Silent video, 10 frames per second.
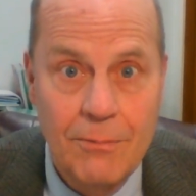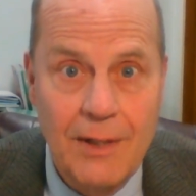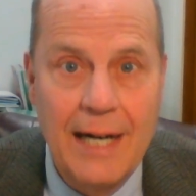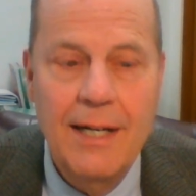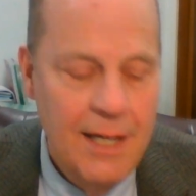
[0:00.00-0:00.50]

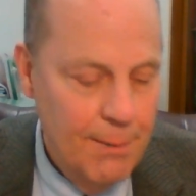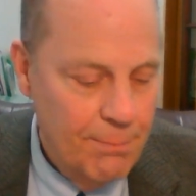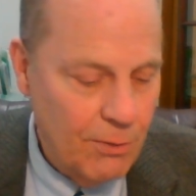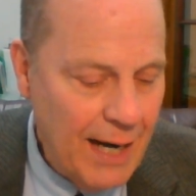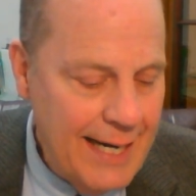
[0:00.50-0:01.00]
right?
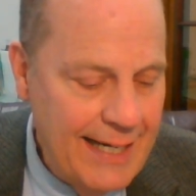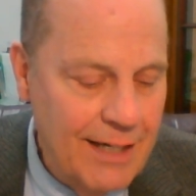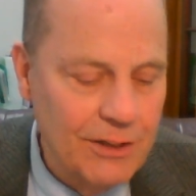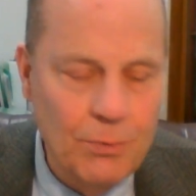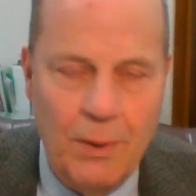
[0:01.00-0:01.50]
But right
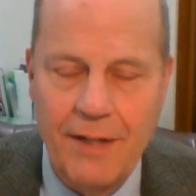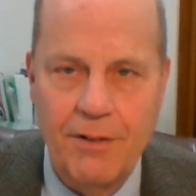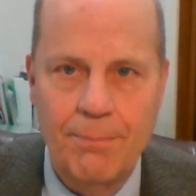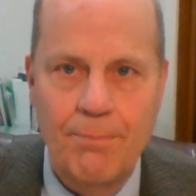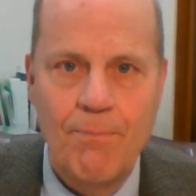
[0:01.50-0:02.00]
here is one of
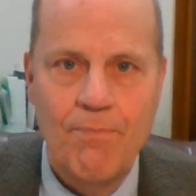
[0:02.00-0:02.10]
them.